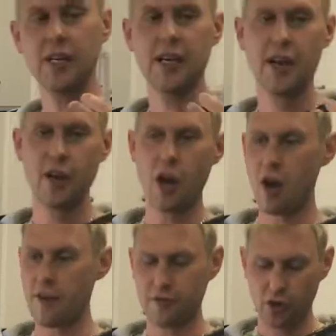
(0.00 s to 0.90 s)
here
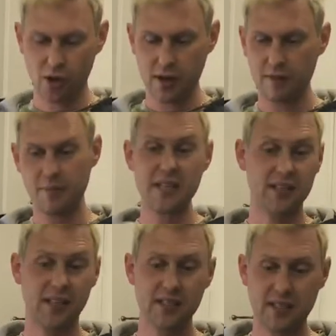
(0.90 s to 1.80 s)
I've got
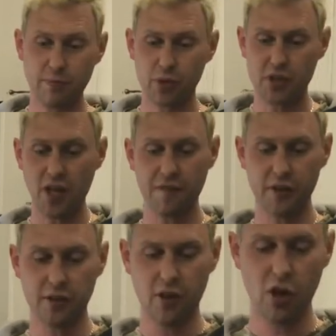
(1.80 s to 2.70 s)
basically a simple
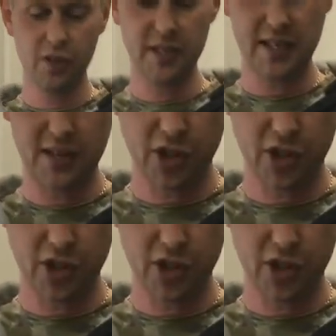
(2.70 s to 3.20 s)
siphon on this end.